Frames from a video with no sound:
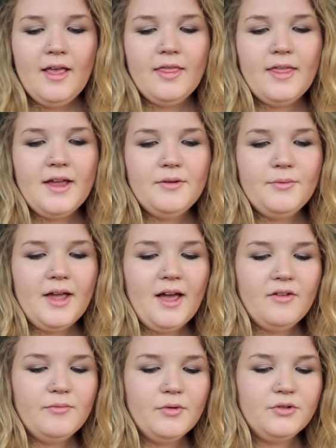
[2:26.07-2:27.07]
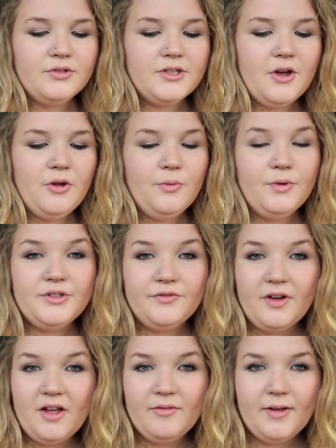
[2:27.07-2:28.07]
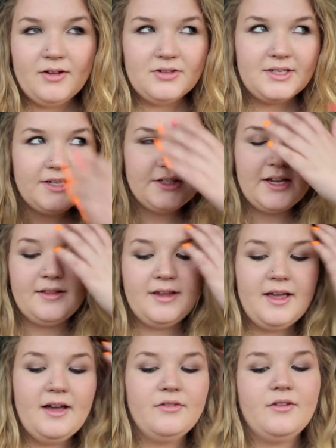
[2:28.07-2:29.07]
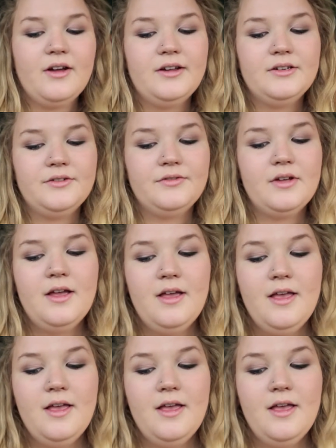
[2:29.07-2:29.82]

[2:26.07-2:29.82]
Then we have Models Own, which are £5 each, and they have kind of,